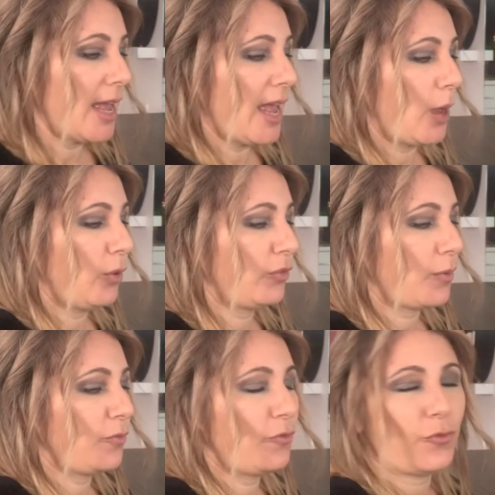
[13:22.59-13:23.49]
However,
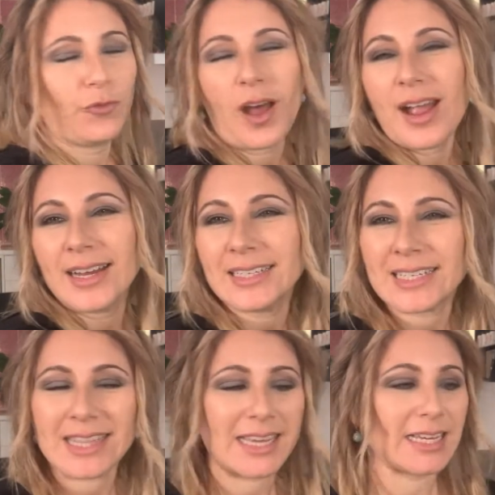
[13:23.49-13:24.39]
I find
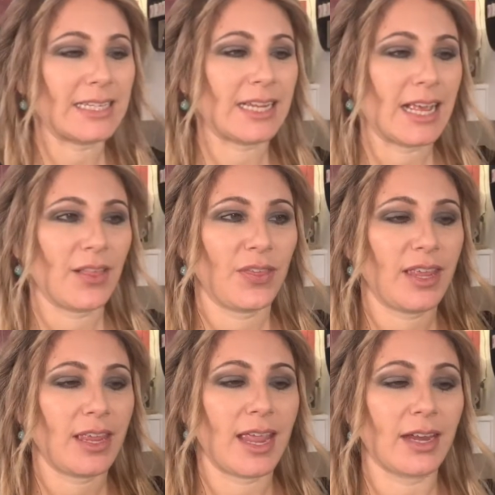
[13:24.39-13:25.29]
that
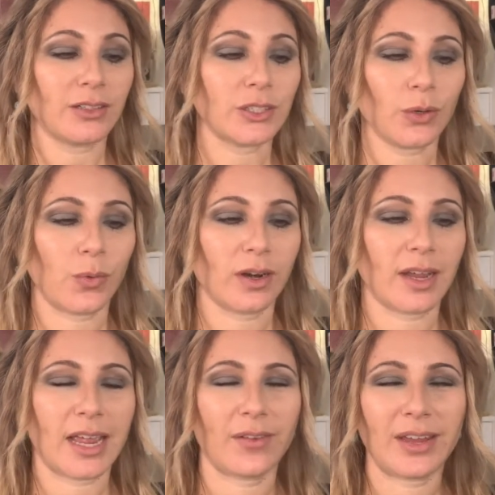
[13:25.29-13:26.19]
the aerosol one I
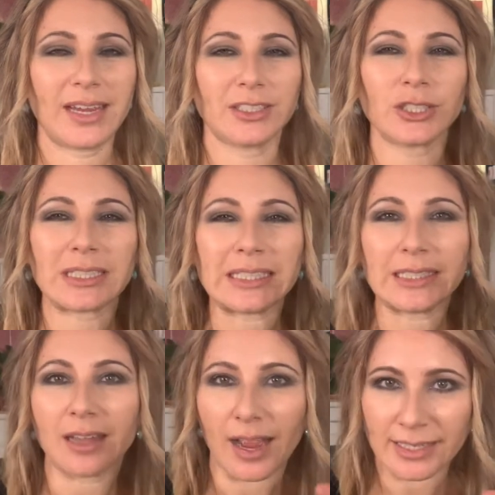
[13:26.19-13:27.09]
have here is just a little
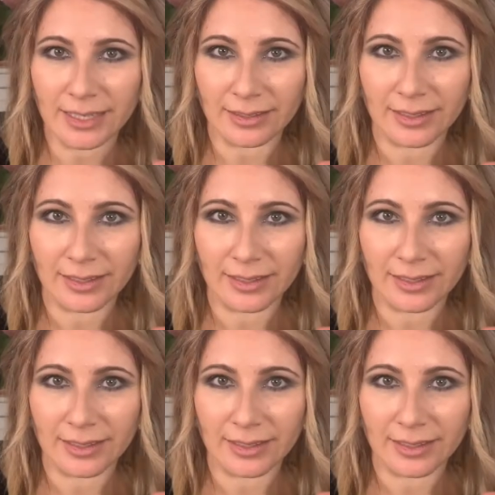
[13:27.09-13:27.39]
lighter